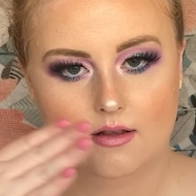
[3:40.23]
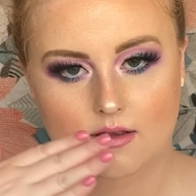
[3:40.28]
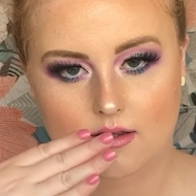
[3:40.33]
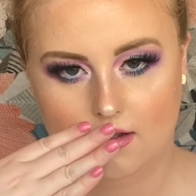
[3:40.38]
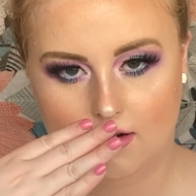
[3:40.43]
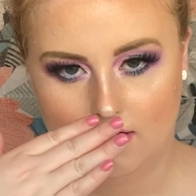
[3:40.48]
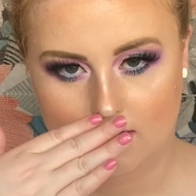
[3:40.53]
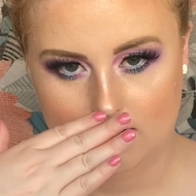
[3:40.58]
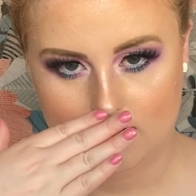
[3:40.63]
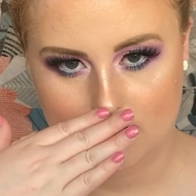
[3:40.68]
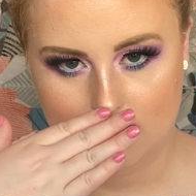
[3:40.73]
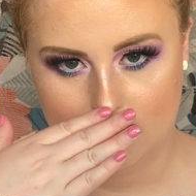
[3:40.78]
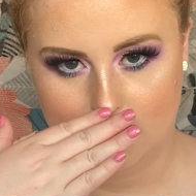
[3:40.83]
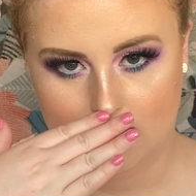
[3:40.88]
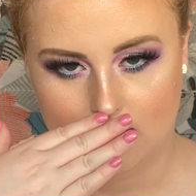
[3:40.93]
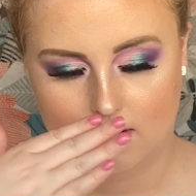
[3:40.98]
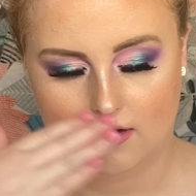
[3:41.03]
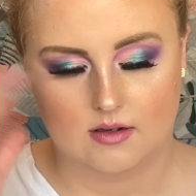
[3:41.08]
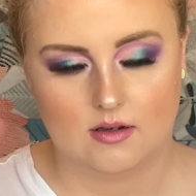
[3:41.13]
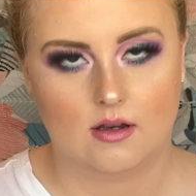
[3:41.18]
next
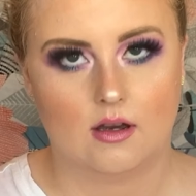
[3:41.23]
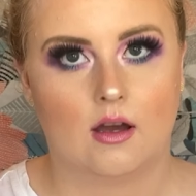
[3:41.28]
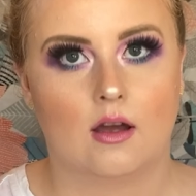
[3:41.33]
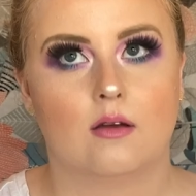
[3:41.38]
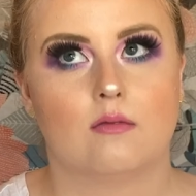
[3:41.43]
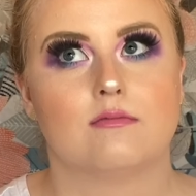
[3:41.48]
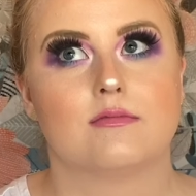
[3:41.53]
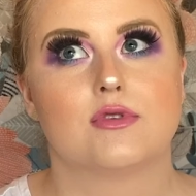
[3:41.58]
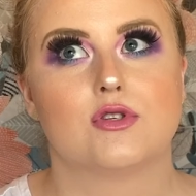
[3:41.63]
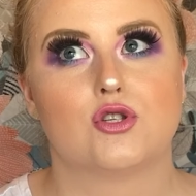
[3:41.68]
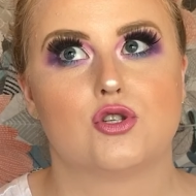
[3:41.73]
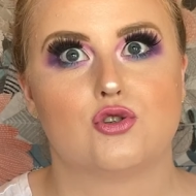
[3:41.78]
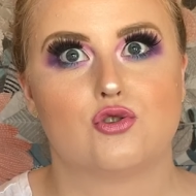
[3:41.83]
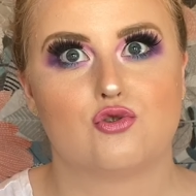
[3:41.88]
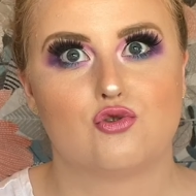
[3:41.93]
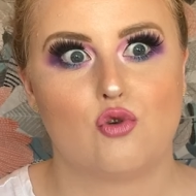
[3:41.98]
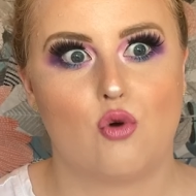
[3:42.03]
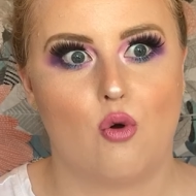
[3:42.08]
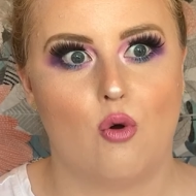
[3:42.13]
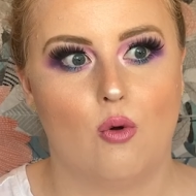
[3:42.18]
thing I'm
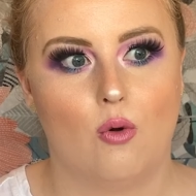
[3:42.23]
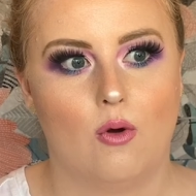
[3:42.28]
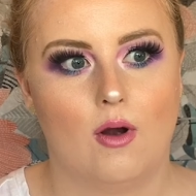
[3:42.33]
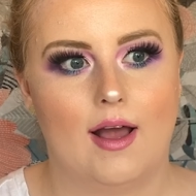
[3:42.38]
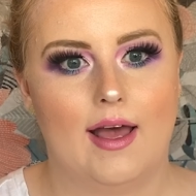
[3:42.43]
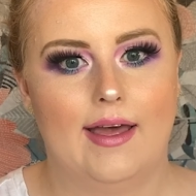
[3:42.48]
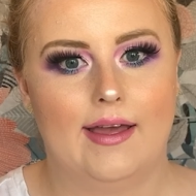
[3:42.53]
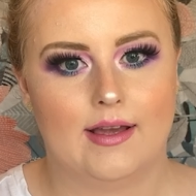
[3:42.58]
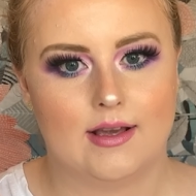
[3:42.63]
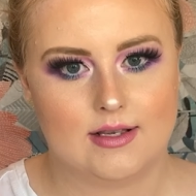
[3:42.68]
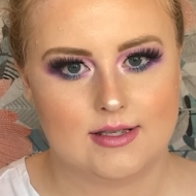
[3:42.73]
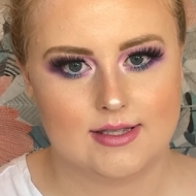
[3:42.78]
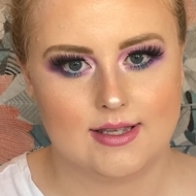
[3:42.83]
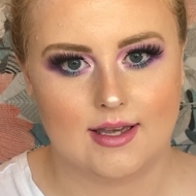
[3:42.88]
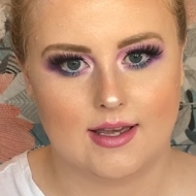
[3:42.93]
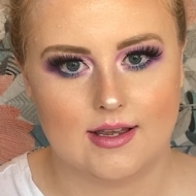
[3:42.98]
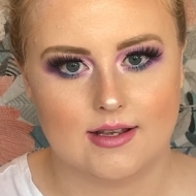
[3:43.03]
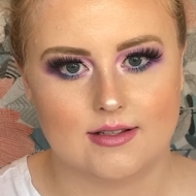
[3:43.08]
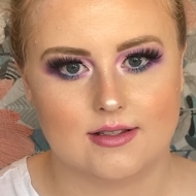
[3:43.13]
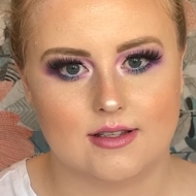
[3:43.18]
so
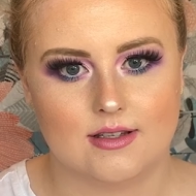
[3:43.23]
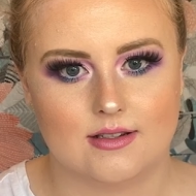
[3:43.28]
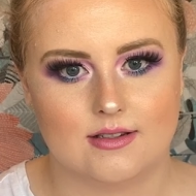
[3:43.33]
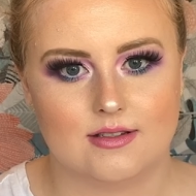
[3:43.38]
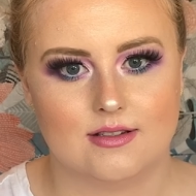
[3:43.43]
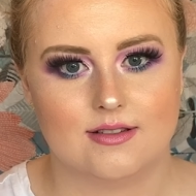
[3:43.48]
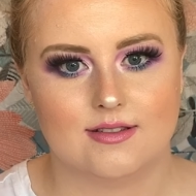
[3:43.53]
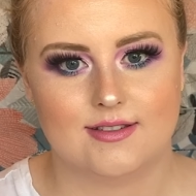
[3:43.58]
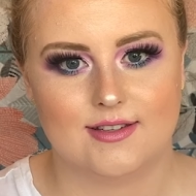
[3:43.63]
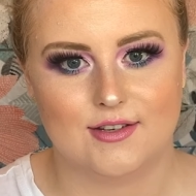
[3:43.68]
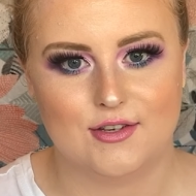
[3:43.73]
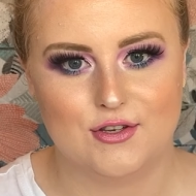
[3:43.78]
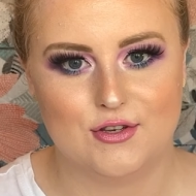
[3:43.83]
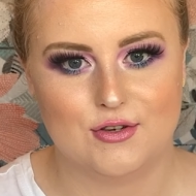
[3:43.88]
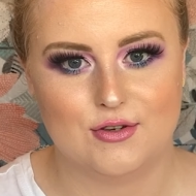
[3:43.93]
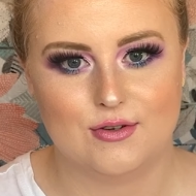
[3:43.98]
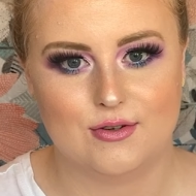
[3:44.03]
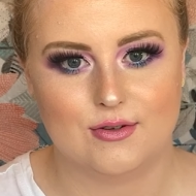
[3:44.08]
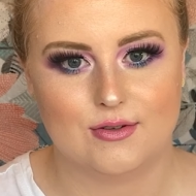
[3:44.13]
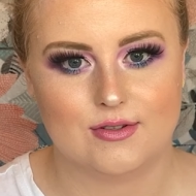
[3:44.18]
excited to
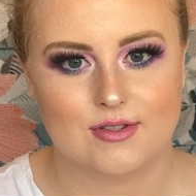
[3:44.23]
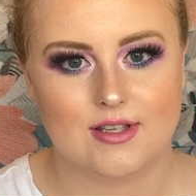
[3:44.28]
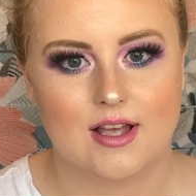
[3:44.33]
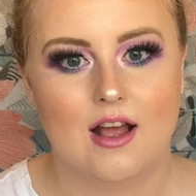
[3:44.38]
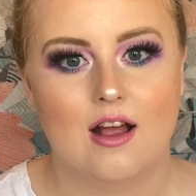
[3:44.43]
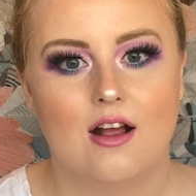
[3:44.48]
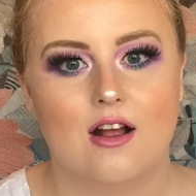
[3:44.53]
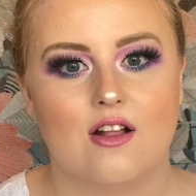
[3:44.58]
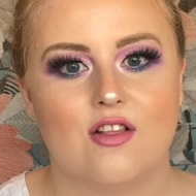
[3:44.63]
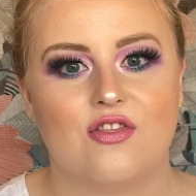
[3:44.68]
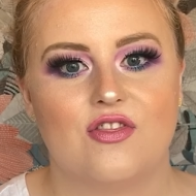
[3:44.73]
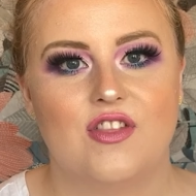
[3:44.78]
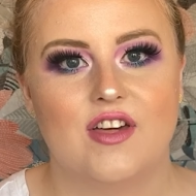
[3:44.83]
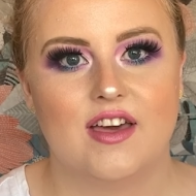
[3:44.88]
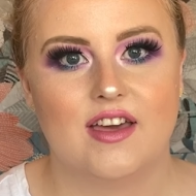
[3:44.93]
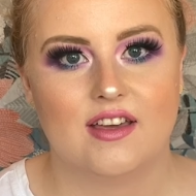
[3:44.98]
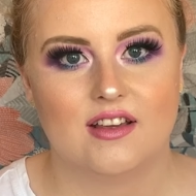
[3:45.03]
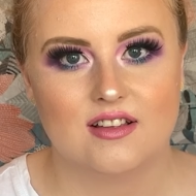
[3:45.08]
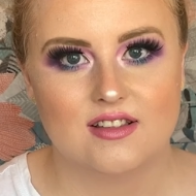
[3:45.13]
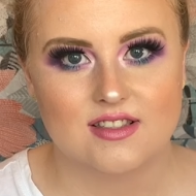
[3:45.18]
use.
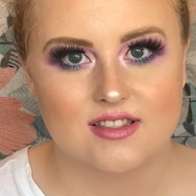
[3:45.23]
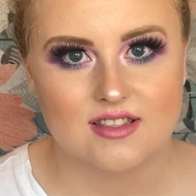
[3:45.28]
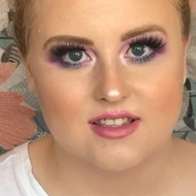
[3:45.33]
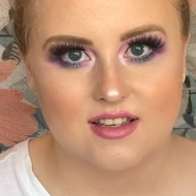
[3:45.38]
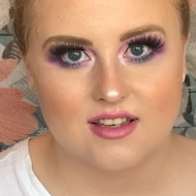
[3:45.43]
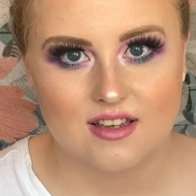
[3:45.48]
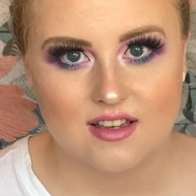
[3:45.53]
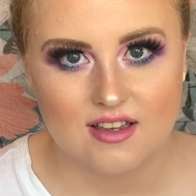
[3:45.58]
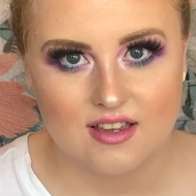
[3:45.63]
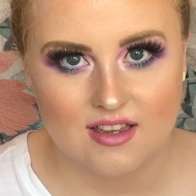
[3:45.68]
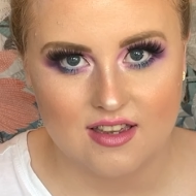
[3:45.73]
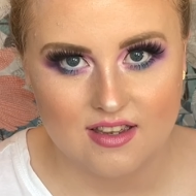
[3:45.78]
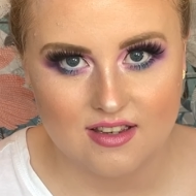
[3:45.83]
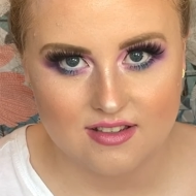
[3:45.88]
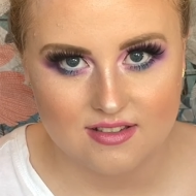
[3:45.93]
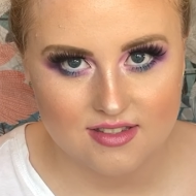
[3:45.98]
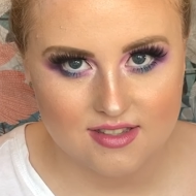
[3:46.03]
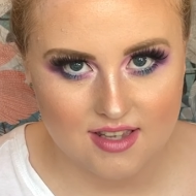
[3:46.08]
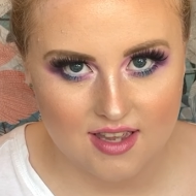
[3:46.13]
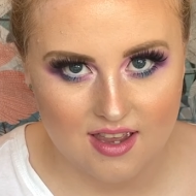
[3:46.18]
This
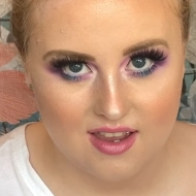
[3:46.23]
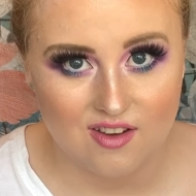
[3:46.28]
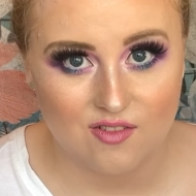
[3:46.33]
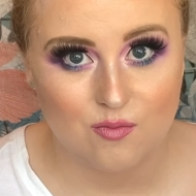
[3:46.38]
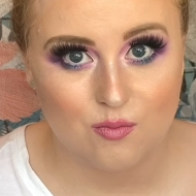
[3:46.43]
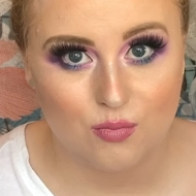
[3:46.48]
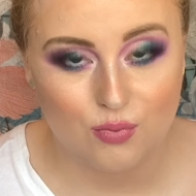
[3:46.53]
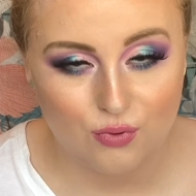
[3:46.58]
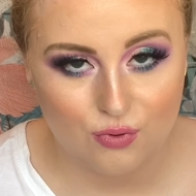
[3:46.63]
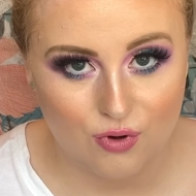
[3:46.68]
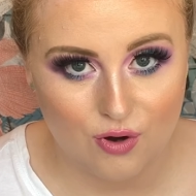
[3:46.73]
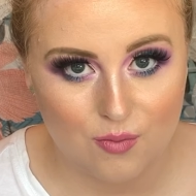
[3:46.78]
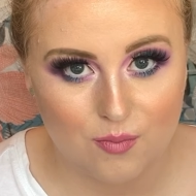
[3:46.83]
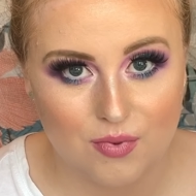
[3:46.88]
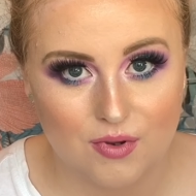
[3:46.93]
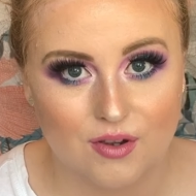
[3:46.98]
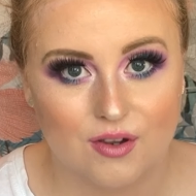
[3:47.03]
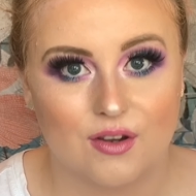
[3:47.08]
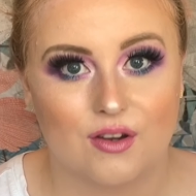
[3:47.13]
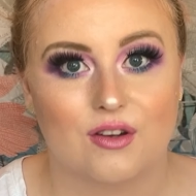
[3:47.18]
is a
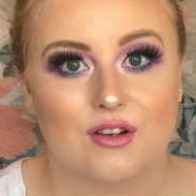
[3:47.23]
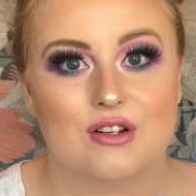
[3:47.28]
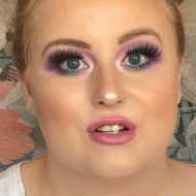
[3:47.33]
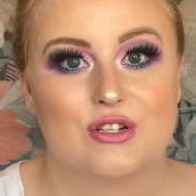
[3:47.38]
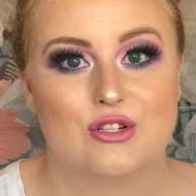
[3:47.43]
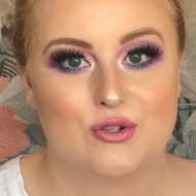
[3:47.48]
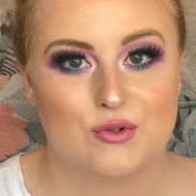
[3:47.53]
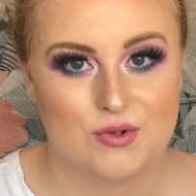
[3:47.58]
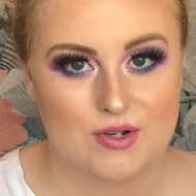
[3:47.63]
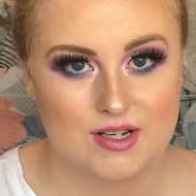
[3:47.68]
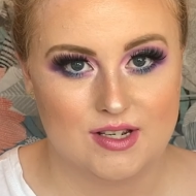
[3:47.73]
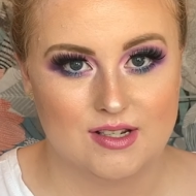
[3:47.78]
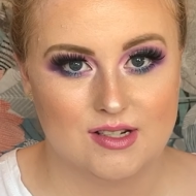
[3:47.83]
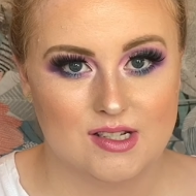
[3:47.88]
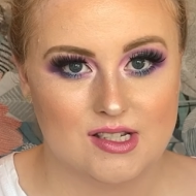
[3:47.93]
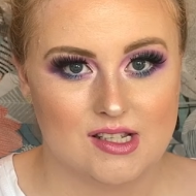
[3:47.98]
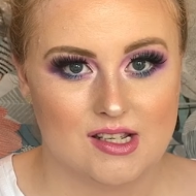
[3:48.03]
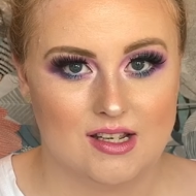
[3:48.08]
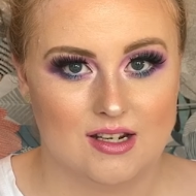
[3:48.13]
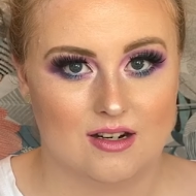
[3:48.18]
proper treat
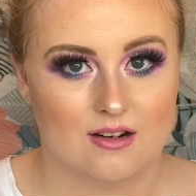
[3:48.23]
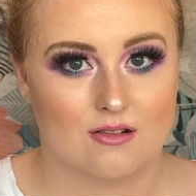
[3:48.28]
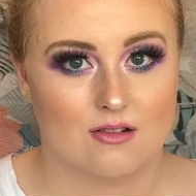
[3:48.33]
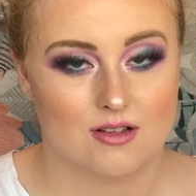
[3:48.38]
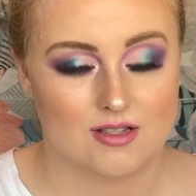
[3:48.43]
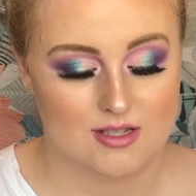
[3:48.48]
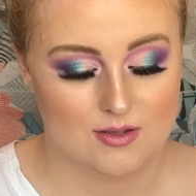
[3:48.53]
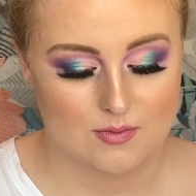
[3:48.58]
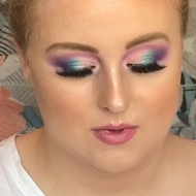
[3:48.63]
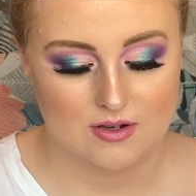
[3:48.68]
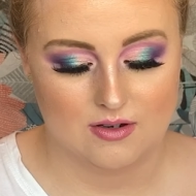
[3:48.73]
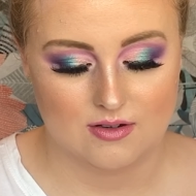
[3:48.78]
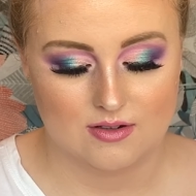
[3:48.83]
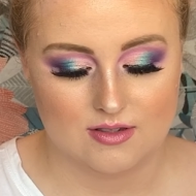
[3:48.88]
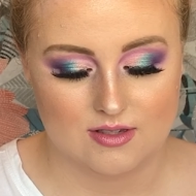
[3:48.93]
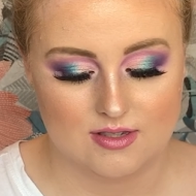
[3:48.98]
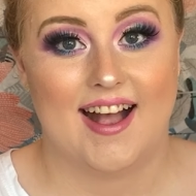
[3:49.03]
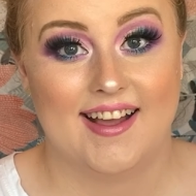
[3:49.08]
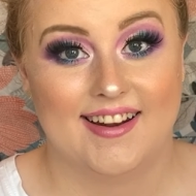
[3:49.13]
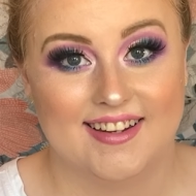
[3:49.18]
in a
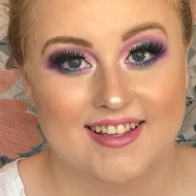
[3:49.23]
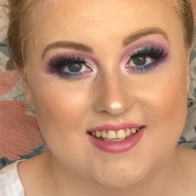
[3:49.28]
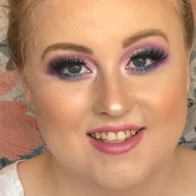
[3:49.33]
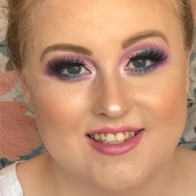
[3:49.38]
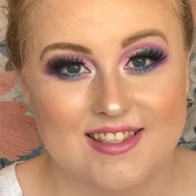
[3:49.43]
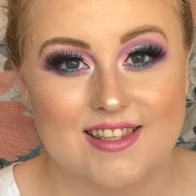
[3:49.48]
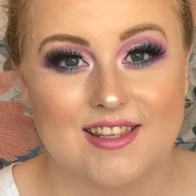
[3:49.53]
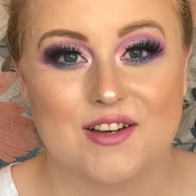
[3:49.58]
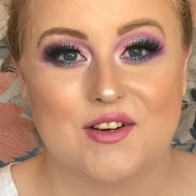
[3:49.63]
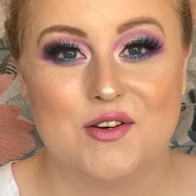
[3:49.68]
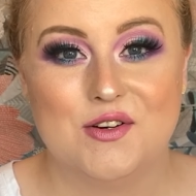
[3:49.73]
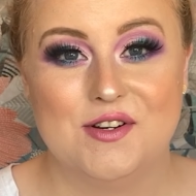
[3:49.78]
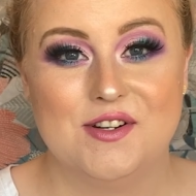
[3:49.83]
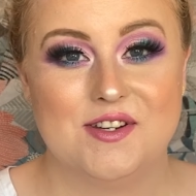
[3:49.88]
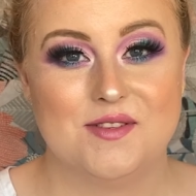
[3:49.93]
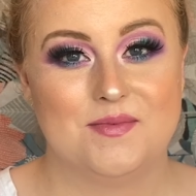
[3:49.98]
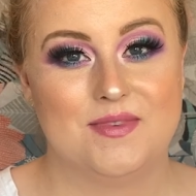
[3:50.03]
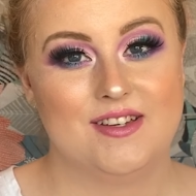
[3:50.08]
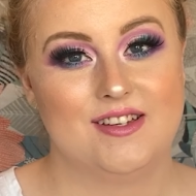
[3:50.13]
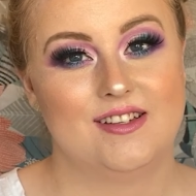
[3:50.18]
Glossybox, and it's the
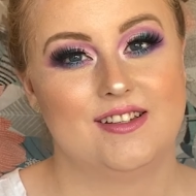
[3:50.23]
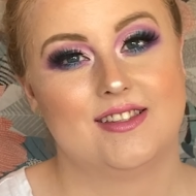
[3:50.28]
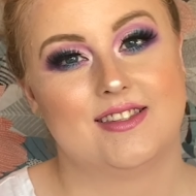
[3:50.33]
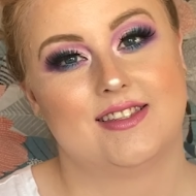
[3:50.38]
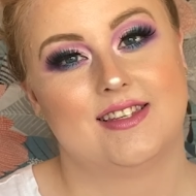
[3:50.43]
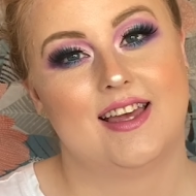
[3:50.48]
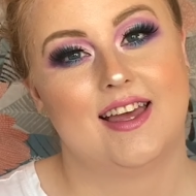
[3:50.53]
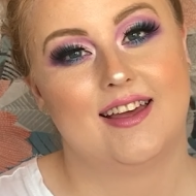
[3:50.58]
Huda Beauty